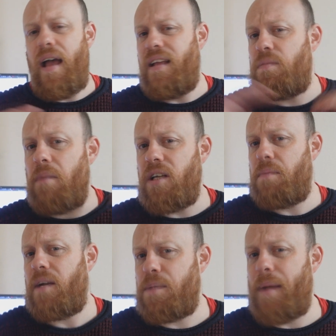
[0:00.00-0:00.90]
It's
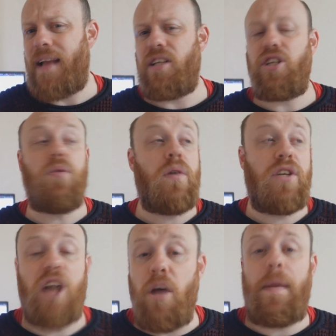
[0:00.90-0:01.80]
much, much better to
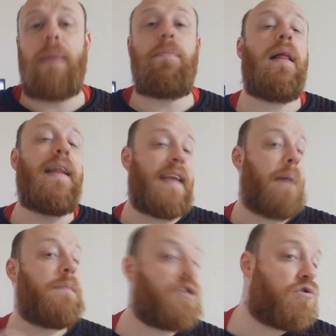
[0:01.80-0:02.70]
show people and
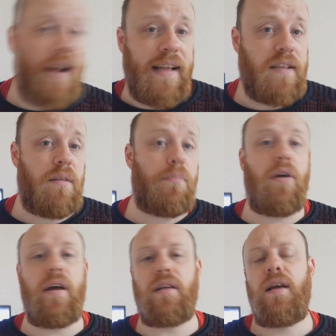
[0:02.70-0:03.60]
demonstrate the
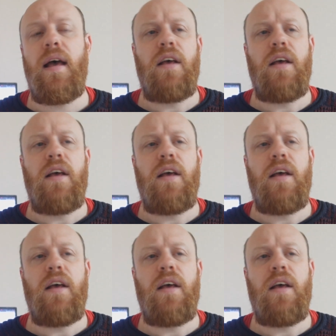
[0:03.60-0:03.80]
product.